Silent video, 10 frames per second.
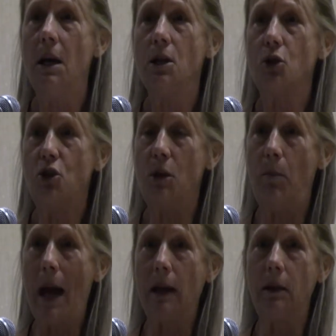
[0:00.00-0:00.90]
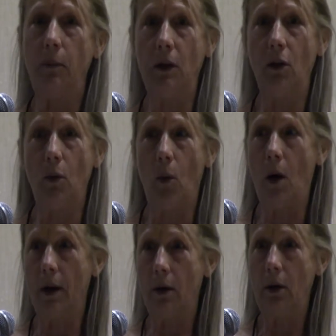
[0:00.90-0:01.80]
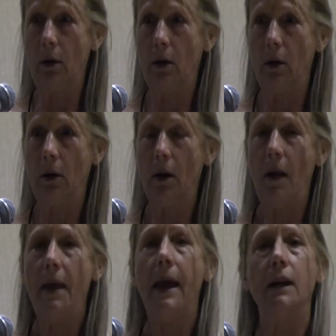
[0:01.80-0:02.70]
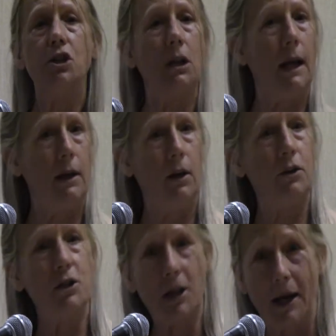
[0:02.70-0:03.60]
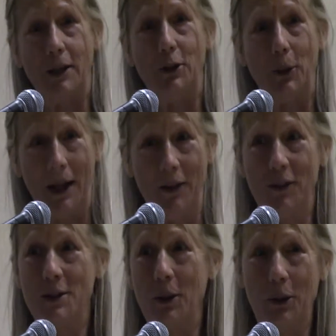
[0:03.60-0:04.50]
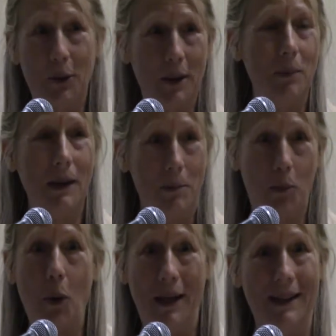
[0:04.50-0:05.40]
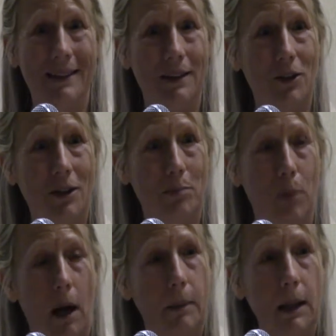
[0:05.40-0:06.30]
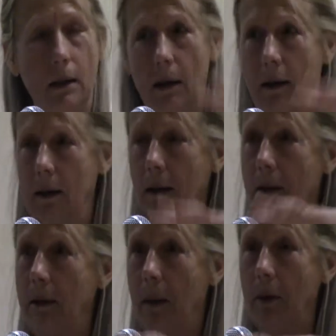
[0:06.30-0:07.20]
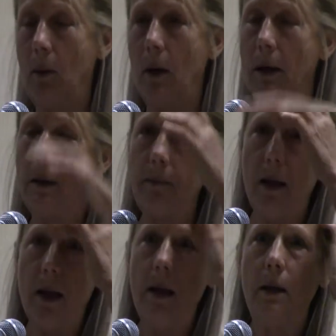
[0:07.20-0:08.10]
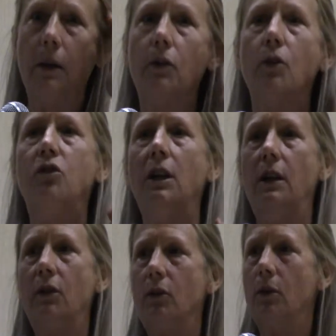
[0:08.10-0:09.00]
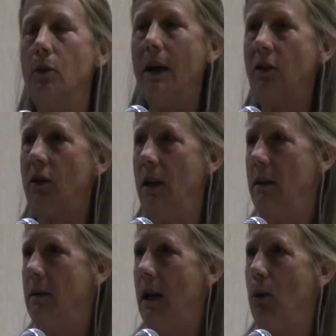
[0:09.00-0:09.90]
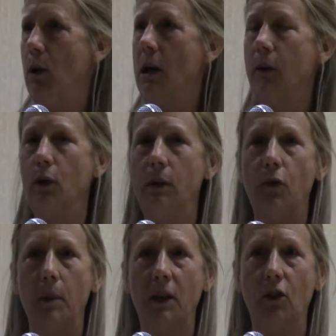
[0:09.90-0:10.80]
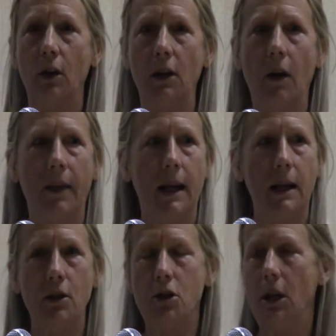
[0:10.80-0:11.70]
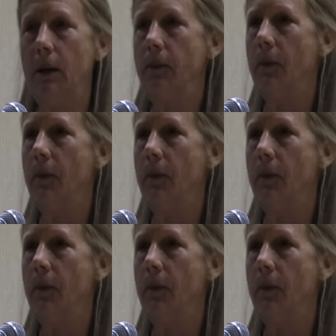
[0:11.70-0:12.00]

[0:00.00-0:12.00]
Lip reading: So she backed up into the water. And she laid on her side, and elephants are incredibly buoyant, so she's bobbing along on the top of the water. So she's resting and recovering from exerting all that energy.